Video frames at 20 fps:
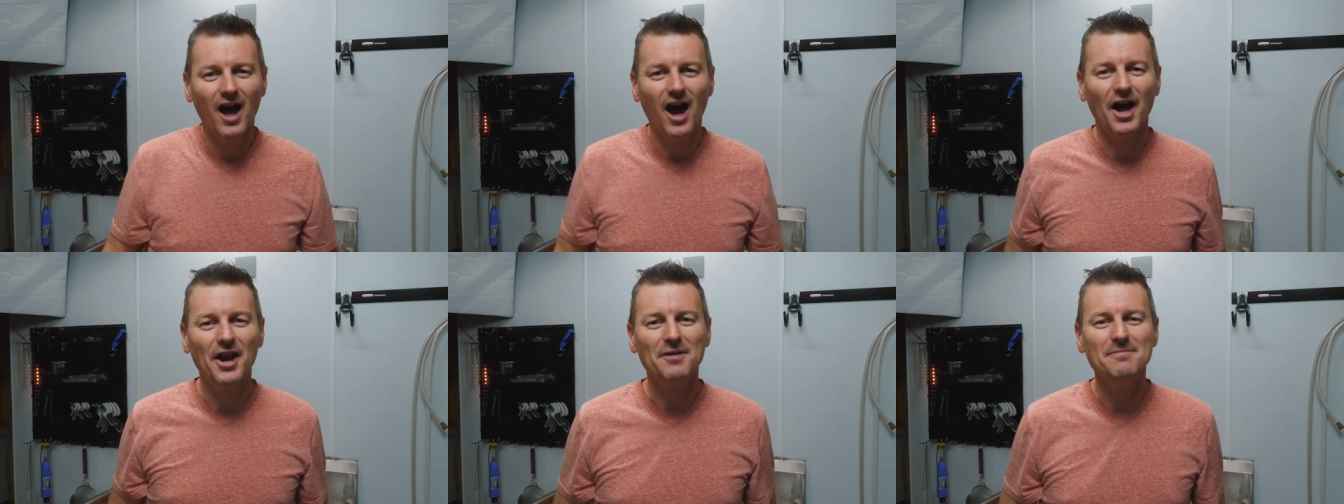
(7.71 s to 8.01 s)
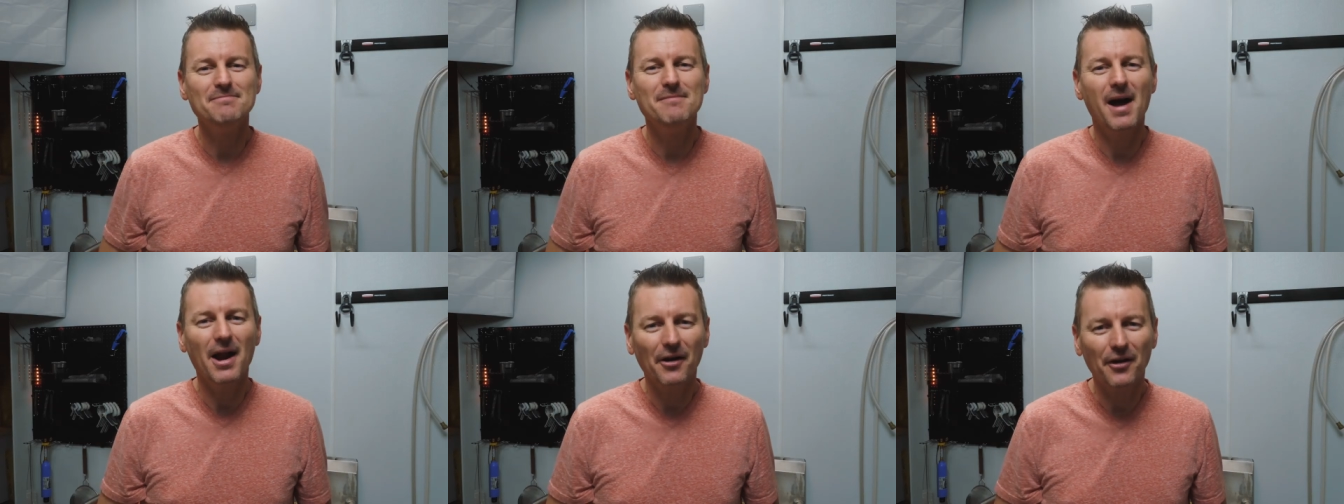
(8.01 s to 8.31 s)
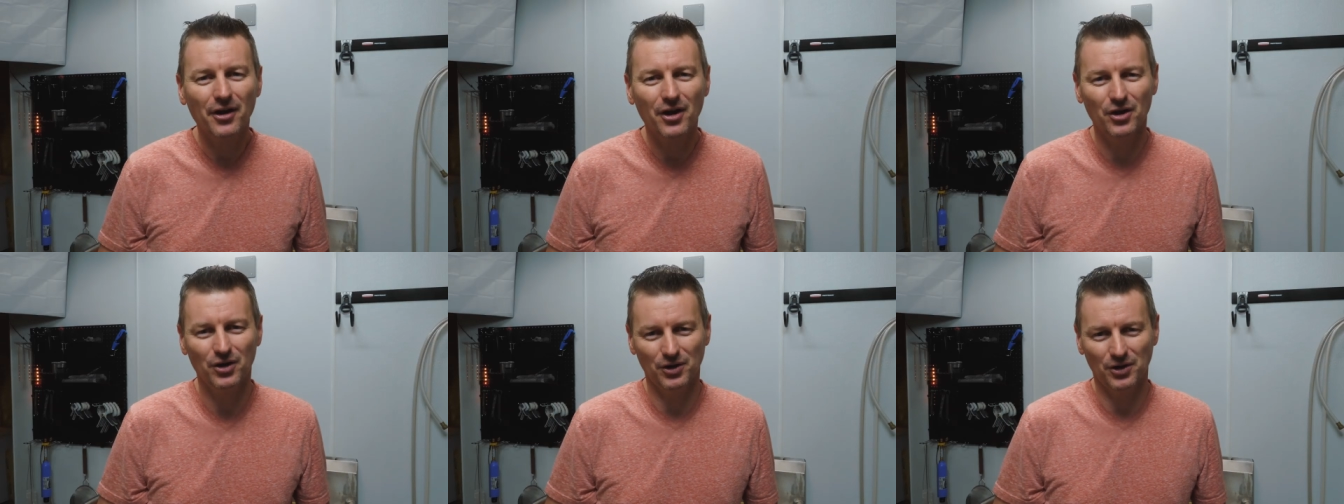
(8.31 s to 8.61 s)
an
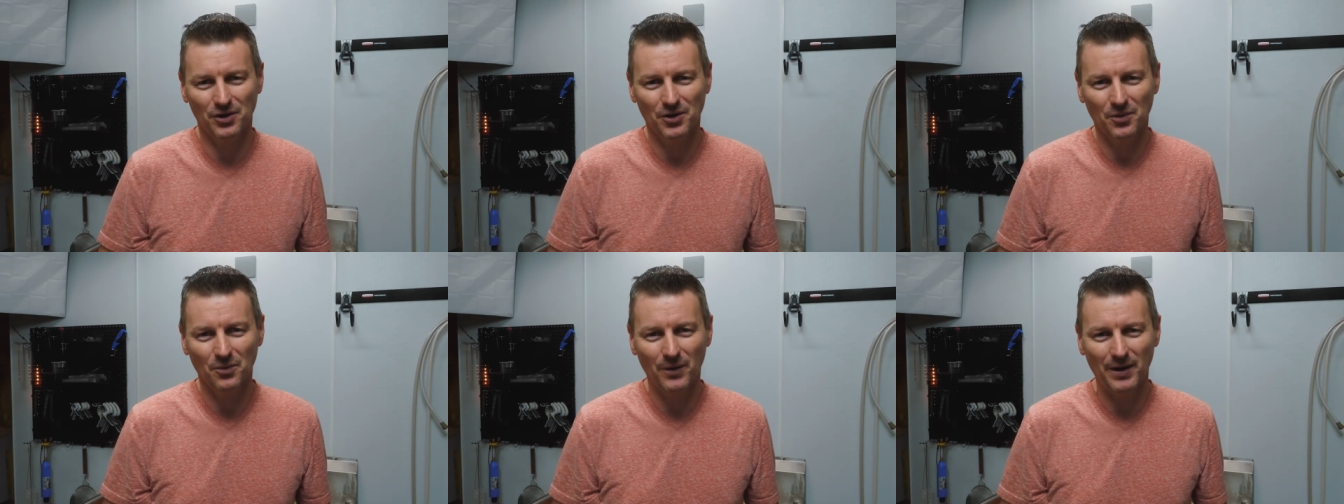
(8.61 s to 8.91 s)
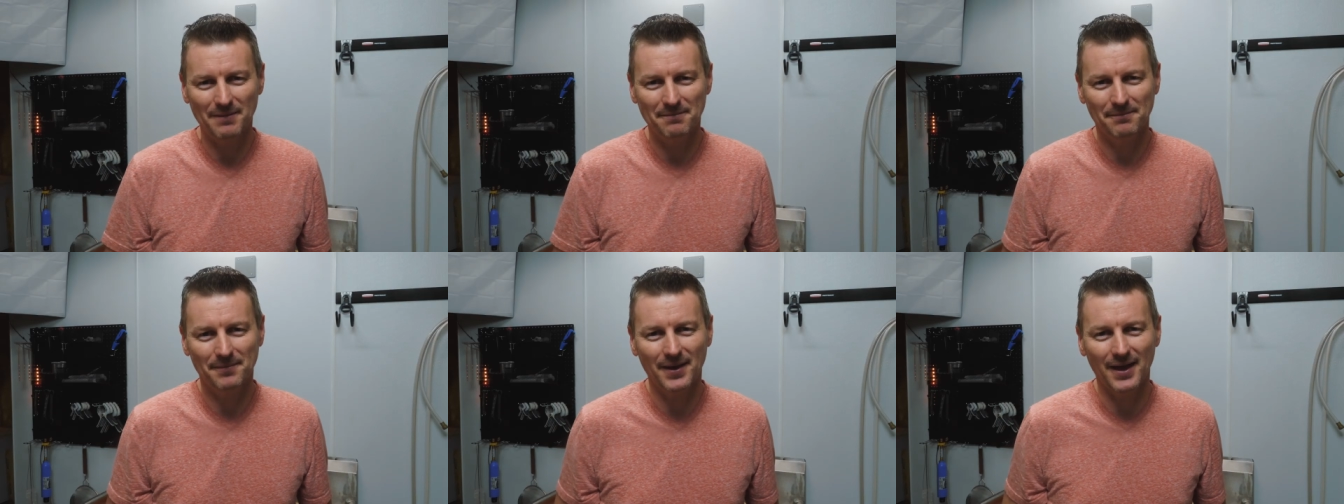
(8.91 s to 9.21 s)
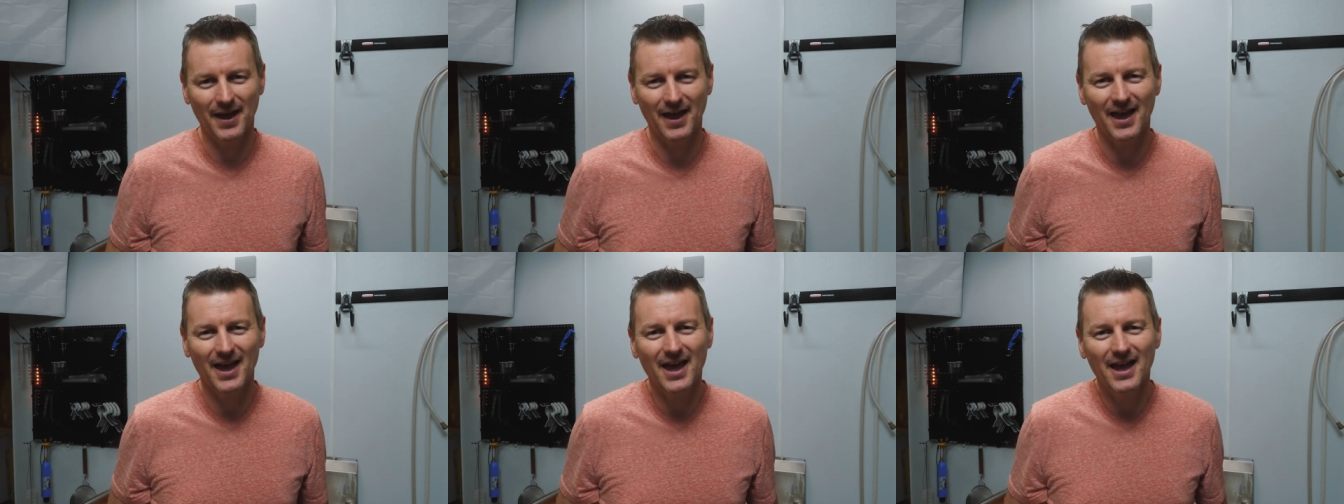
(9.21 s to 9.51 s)
American wheat
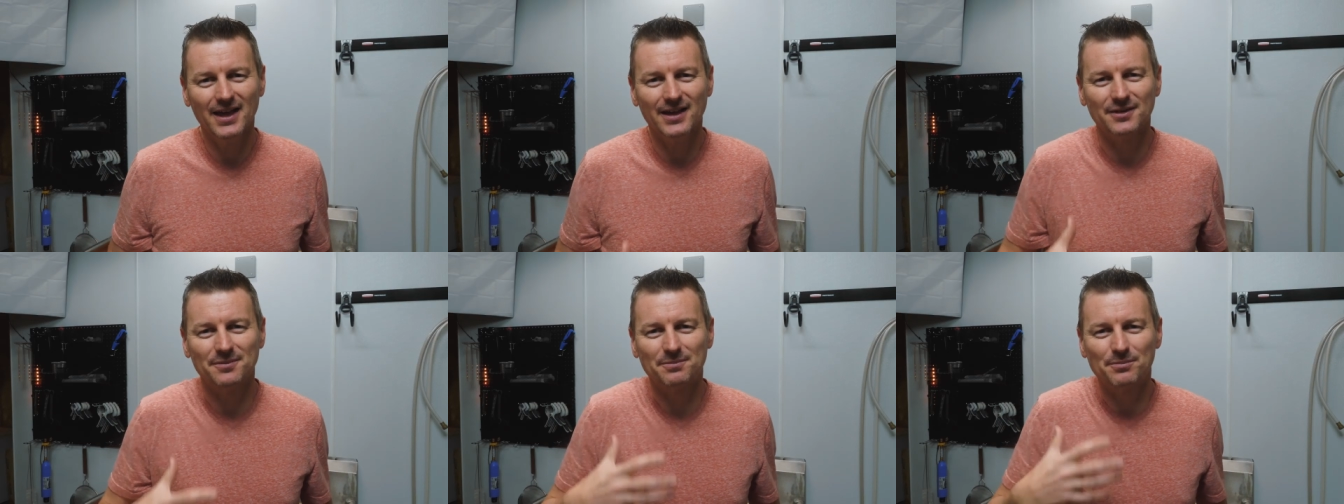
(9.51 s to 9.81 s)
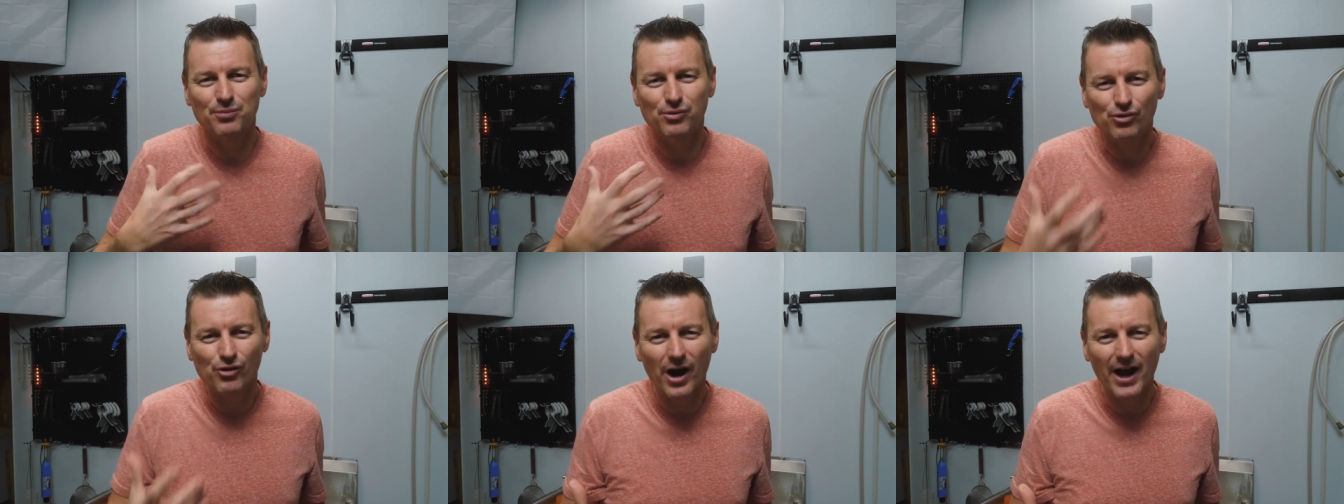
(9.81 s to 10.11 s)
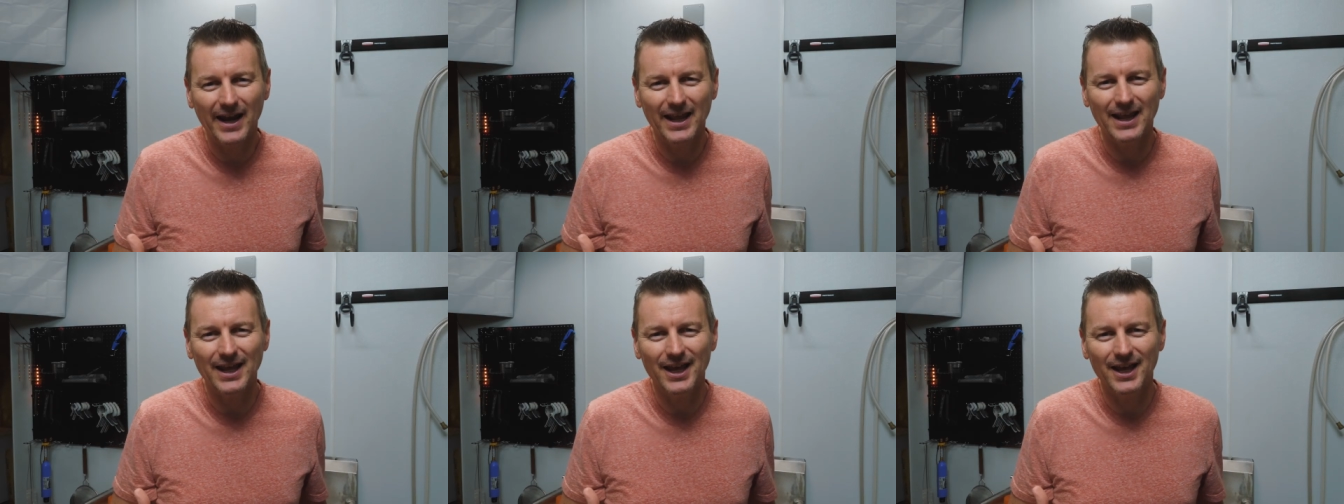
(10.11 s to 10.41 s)
beer is
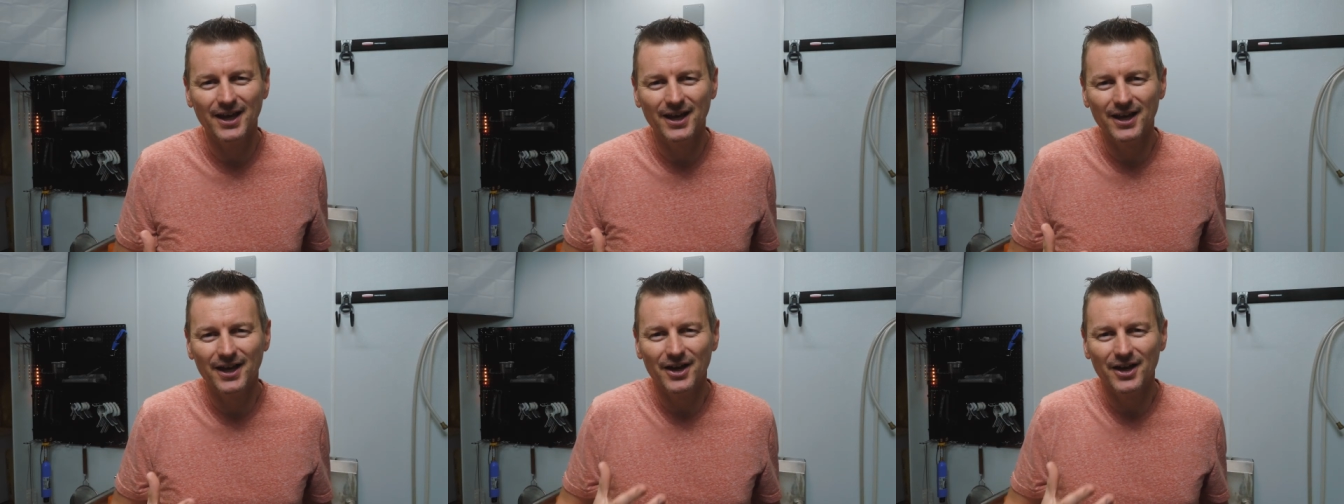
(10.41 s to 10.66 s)
bready,